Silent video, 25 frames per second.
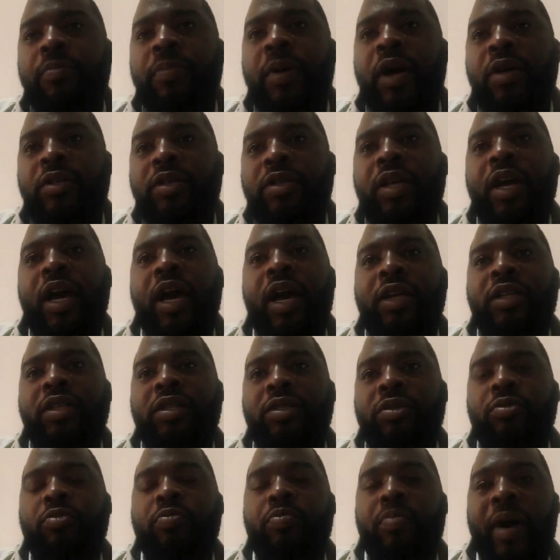pounds
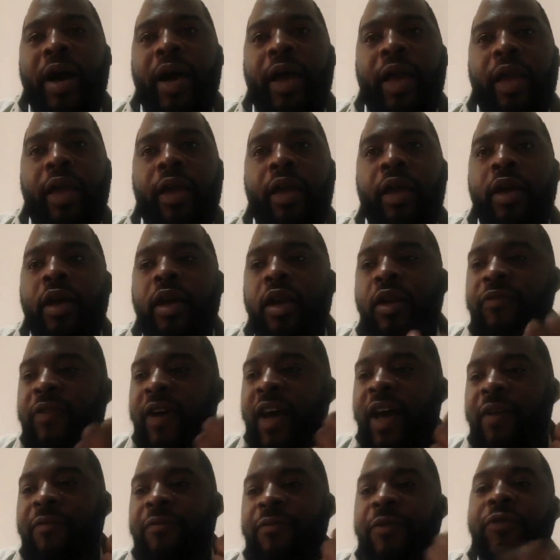cash to buy, if I
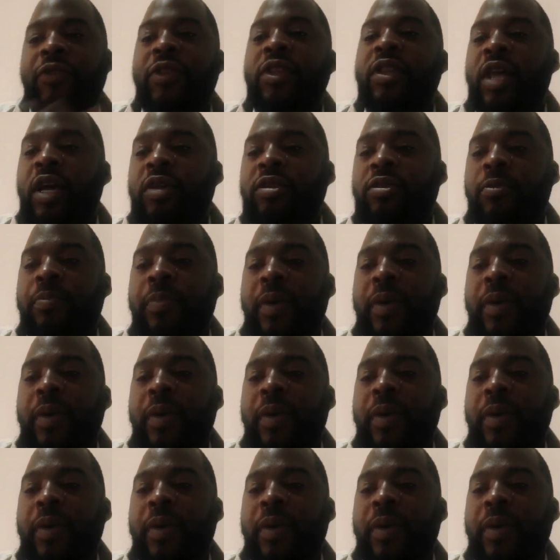have 50,000